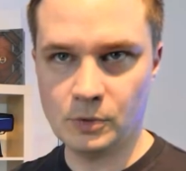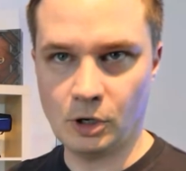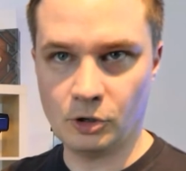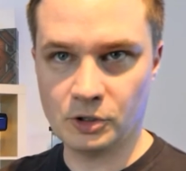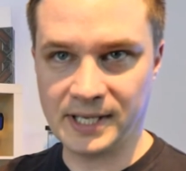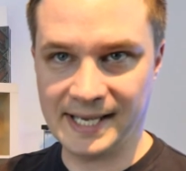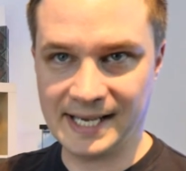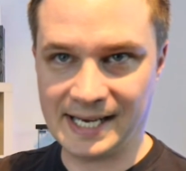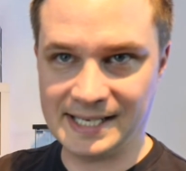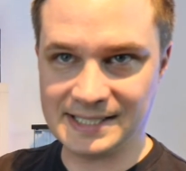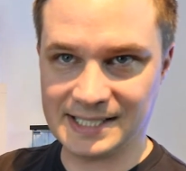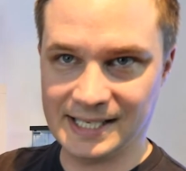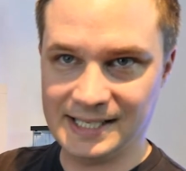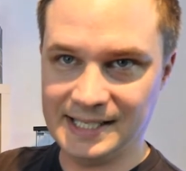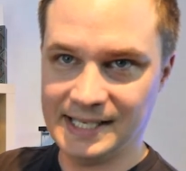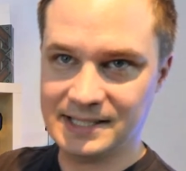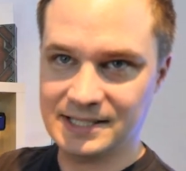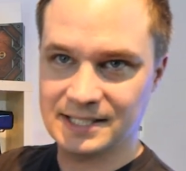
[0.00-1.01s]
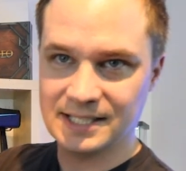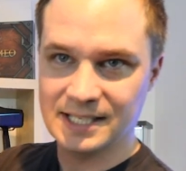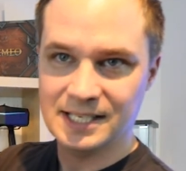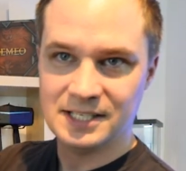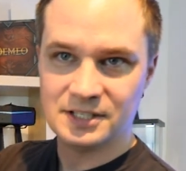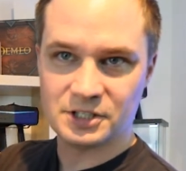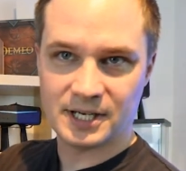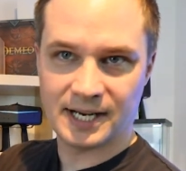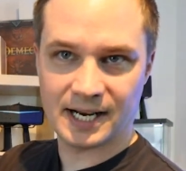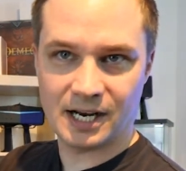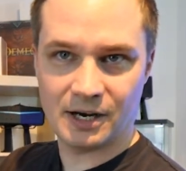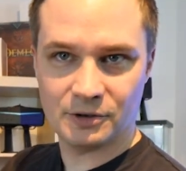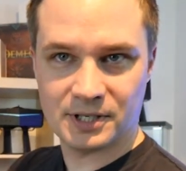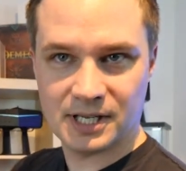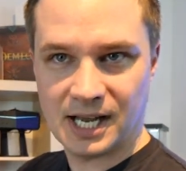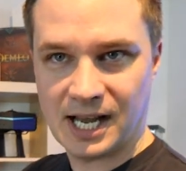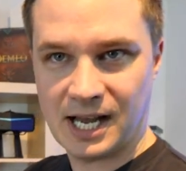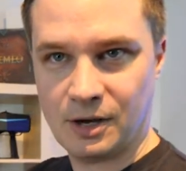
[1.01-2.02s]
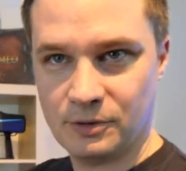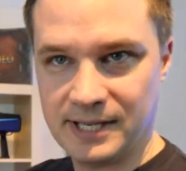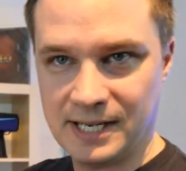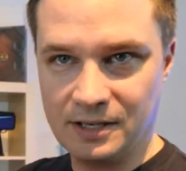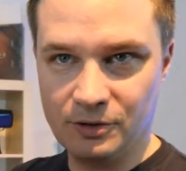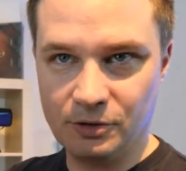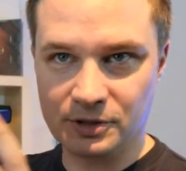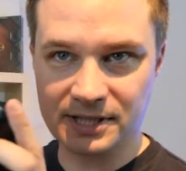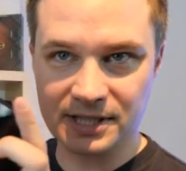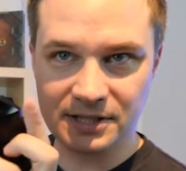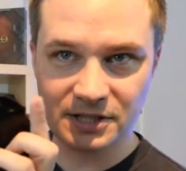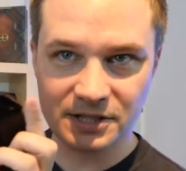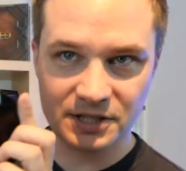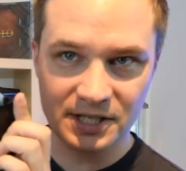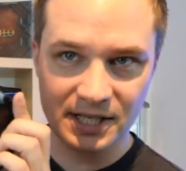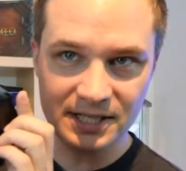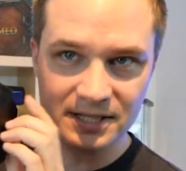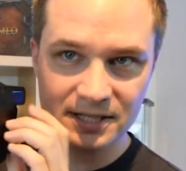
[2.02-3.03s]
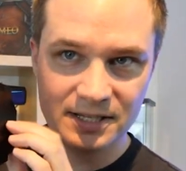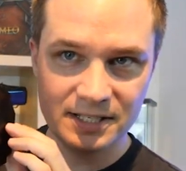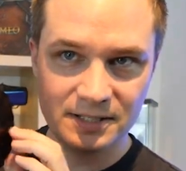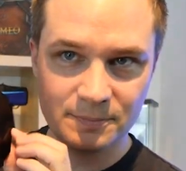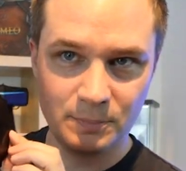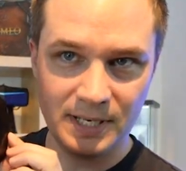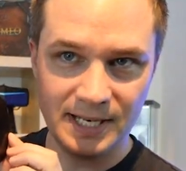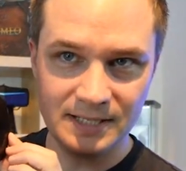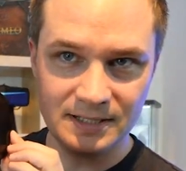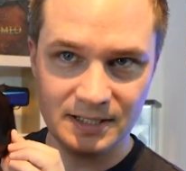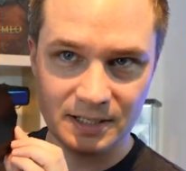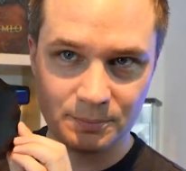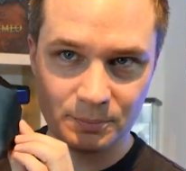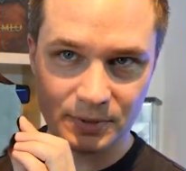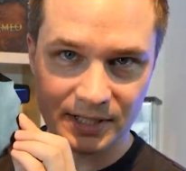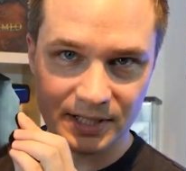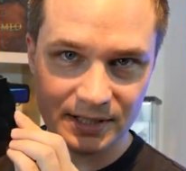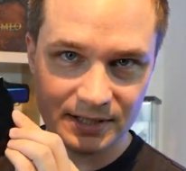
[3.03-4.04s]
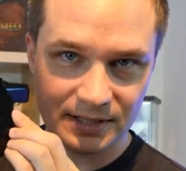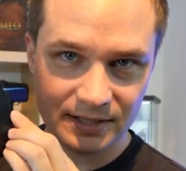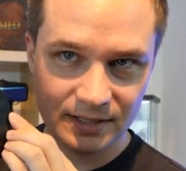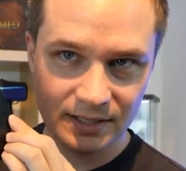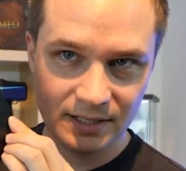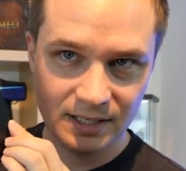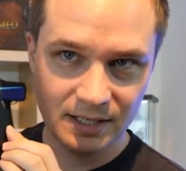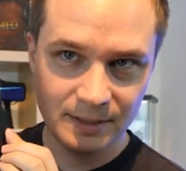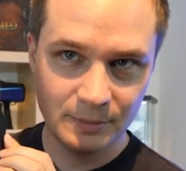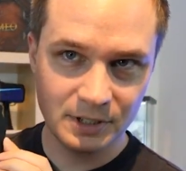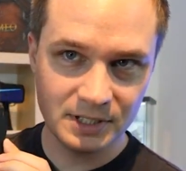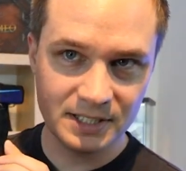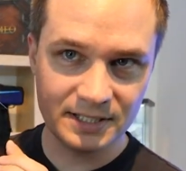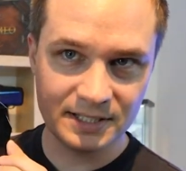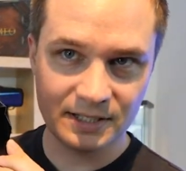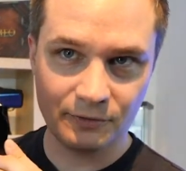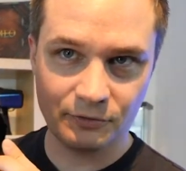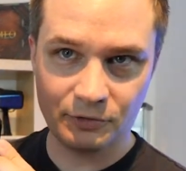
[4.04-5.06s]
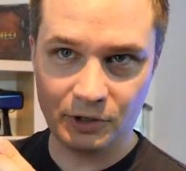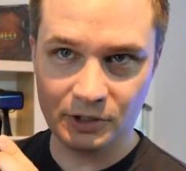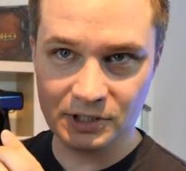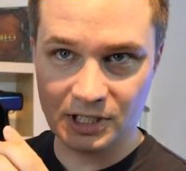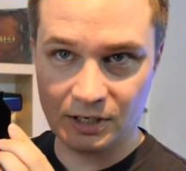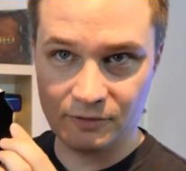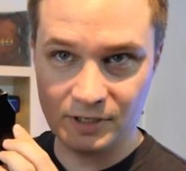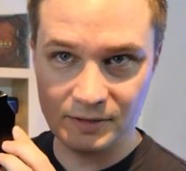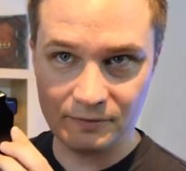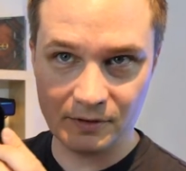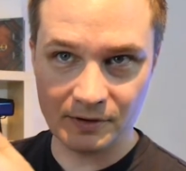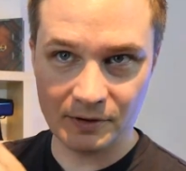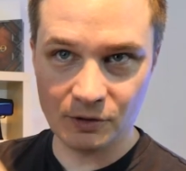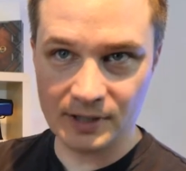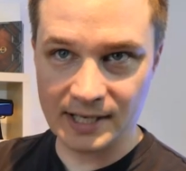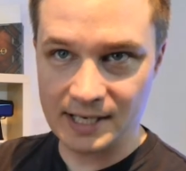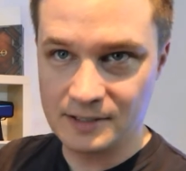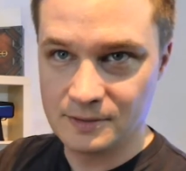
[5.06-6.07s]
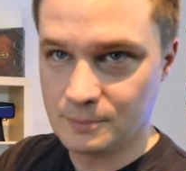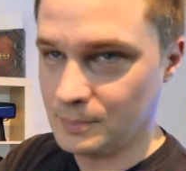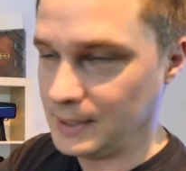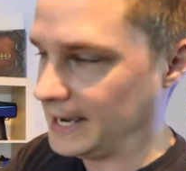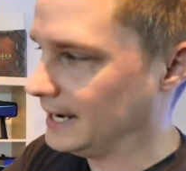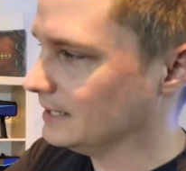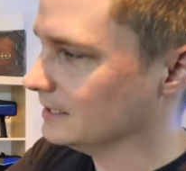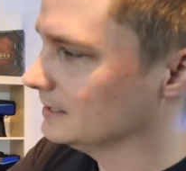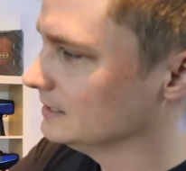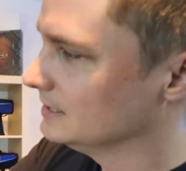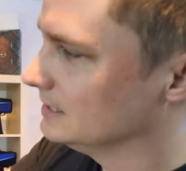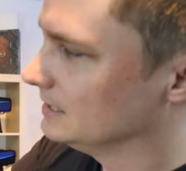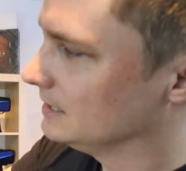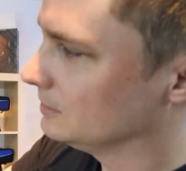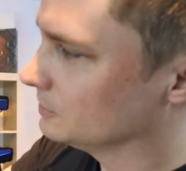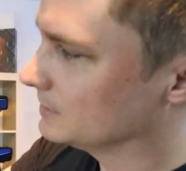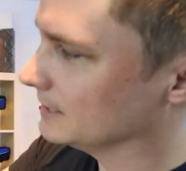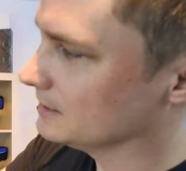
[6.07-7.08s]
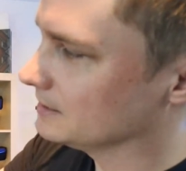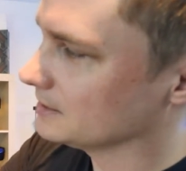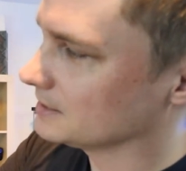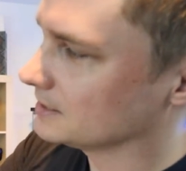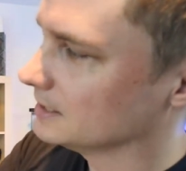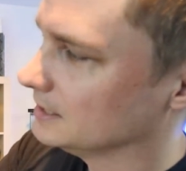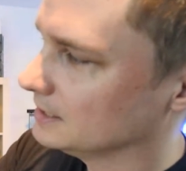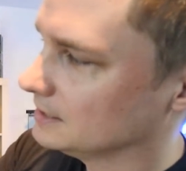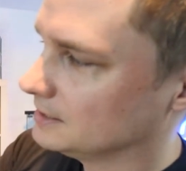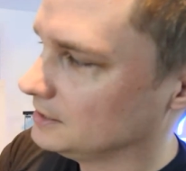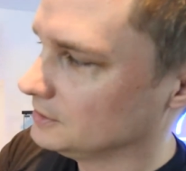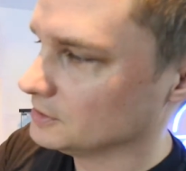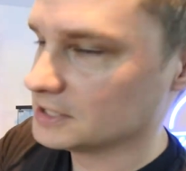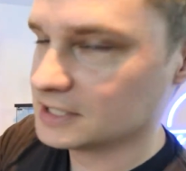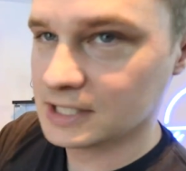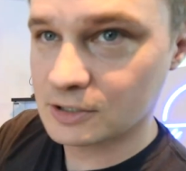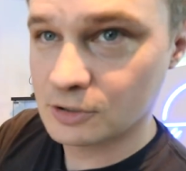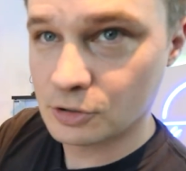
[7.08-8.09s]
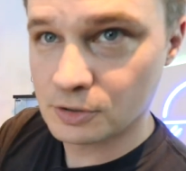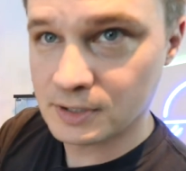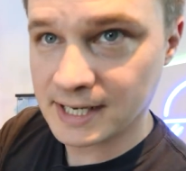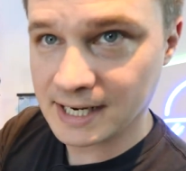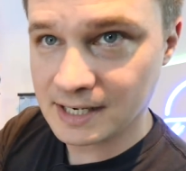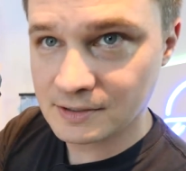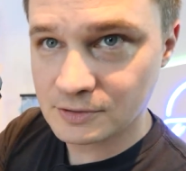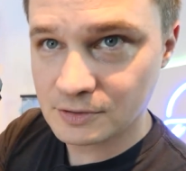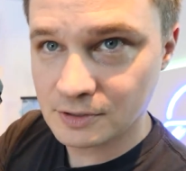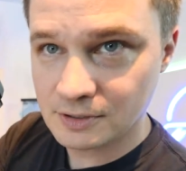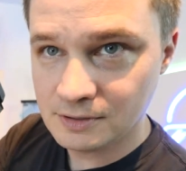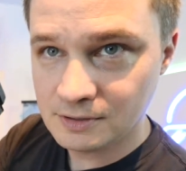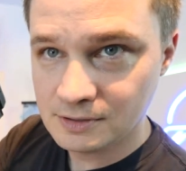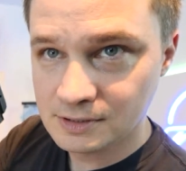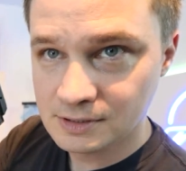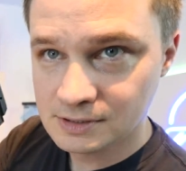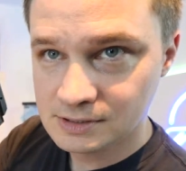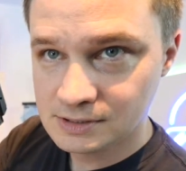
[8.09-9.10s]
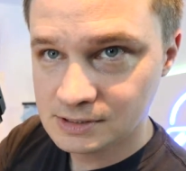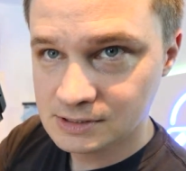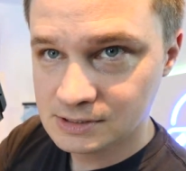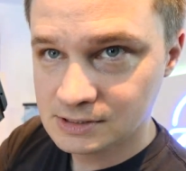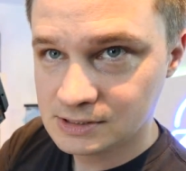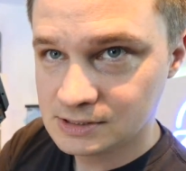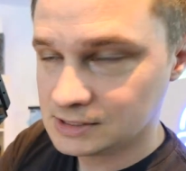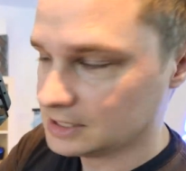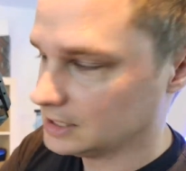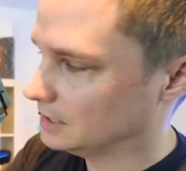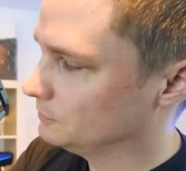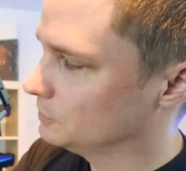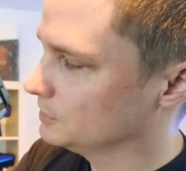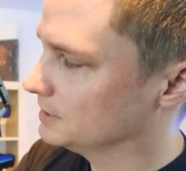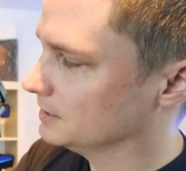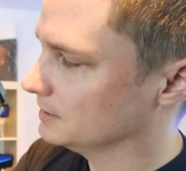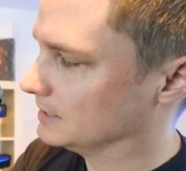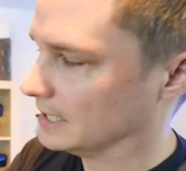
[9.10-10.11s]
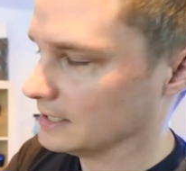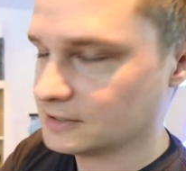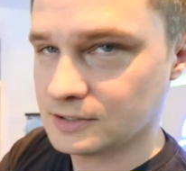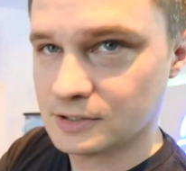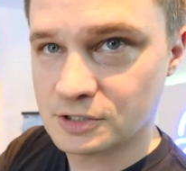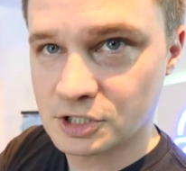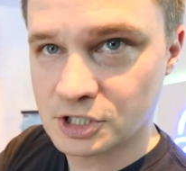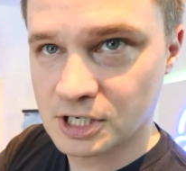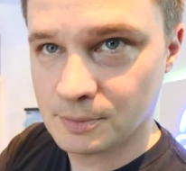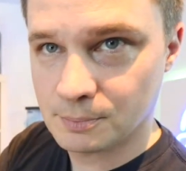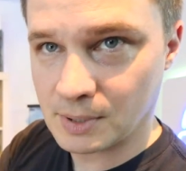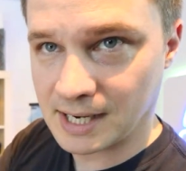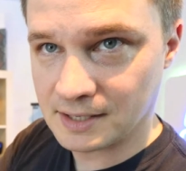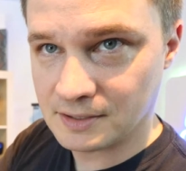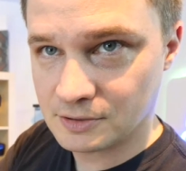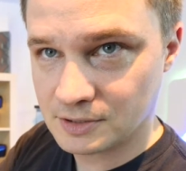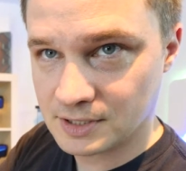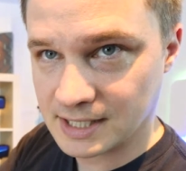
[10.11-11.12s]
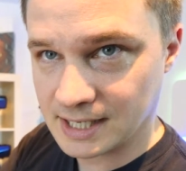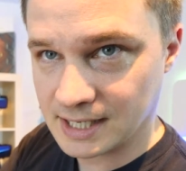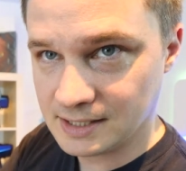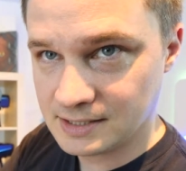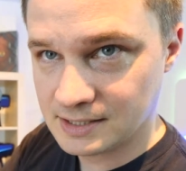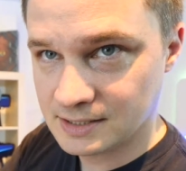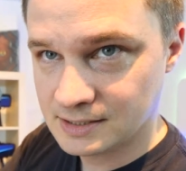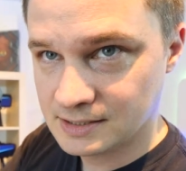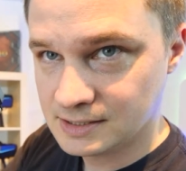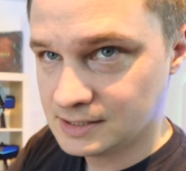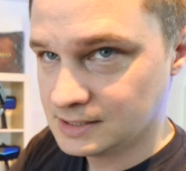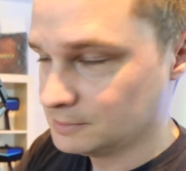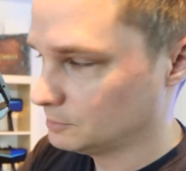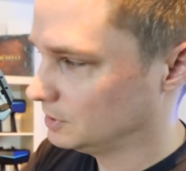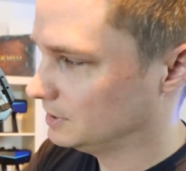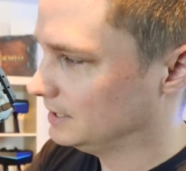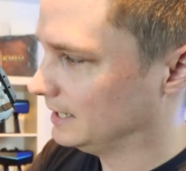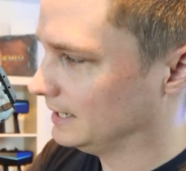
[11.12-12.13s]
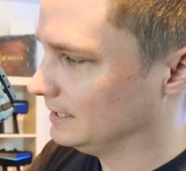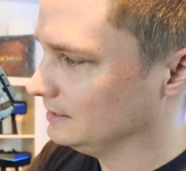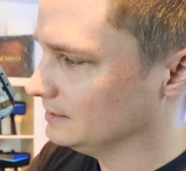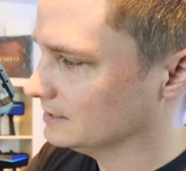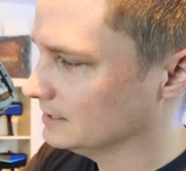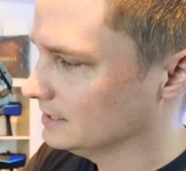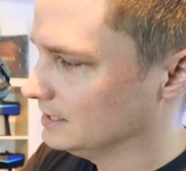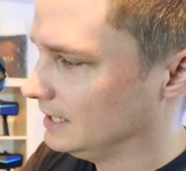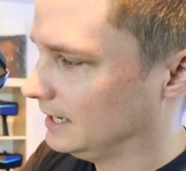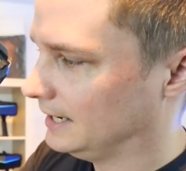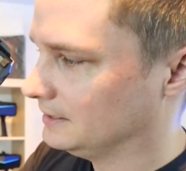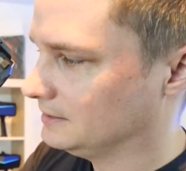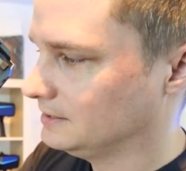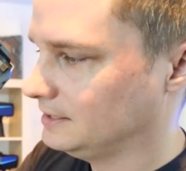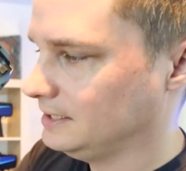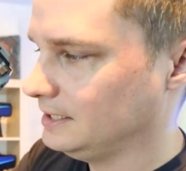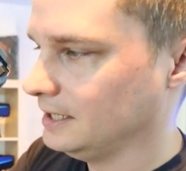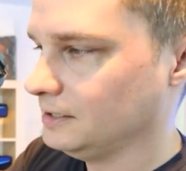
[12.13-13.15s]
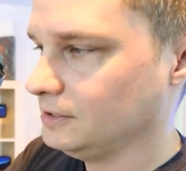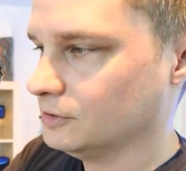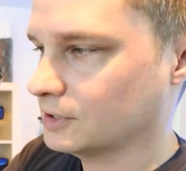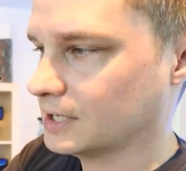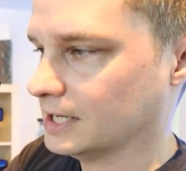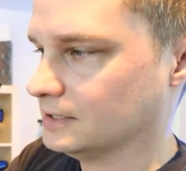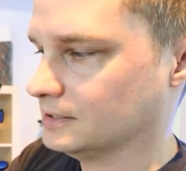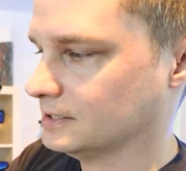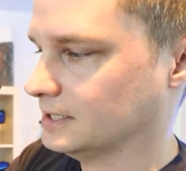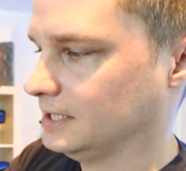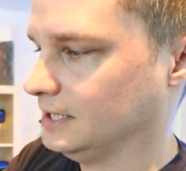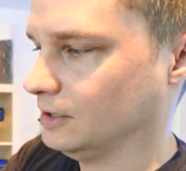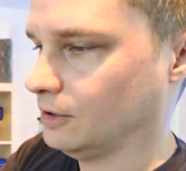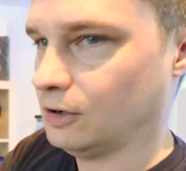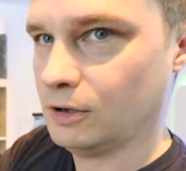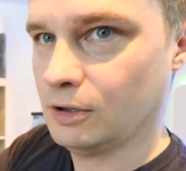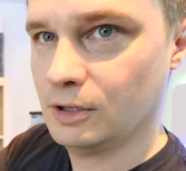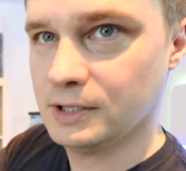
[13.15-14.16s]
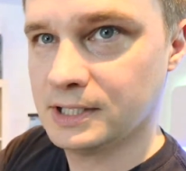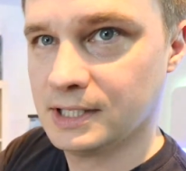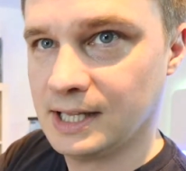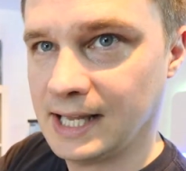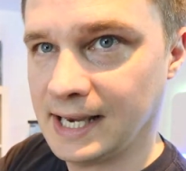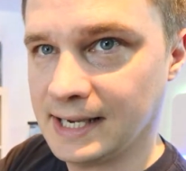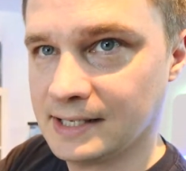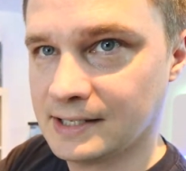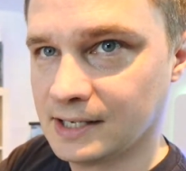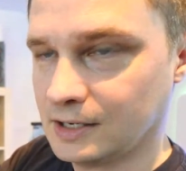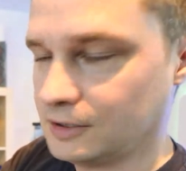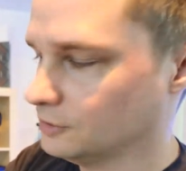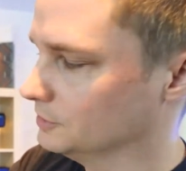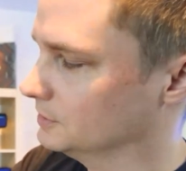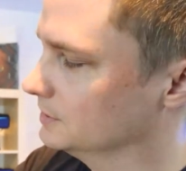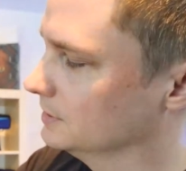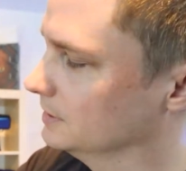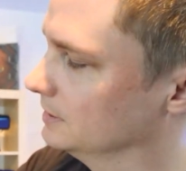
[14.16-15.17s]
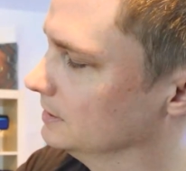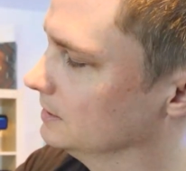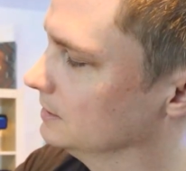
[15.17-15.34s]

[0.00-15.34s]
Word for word: Okay guys, and let's check out how that looks. It's just this plastic piece, but it's the front cover. And when you look at the back, look at this. Here's the connector. Yeah, with the, there's a chip under that plate. And here you can see all the lighthouse